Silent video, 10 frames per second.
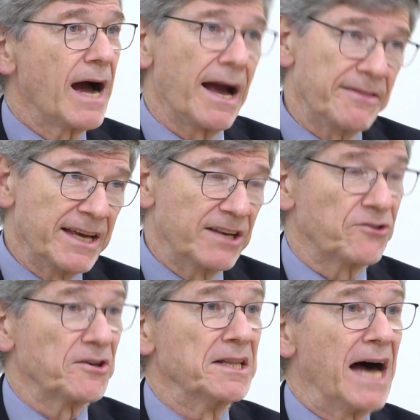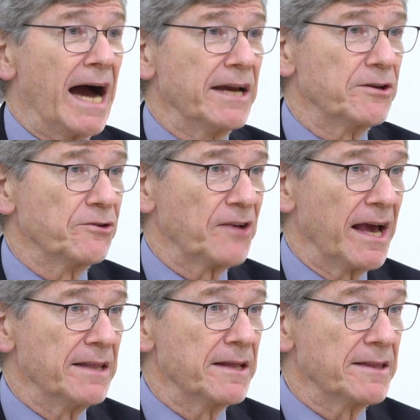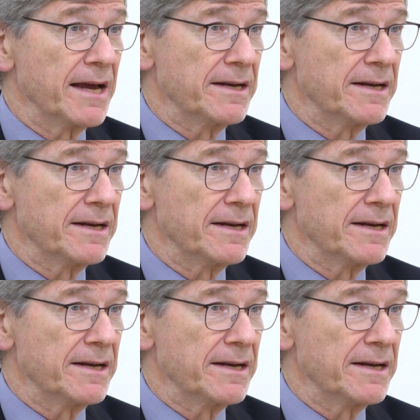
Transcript: I think it's a lie to say that they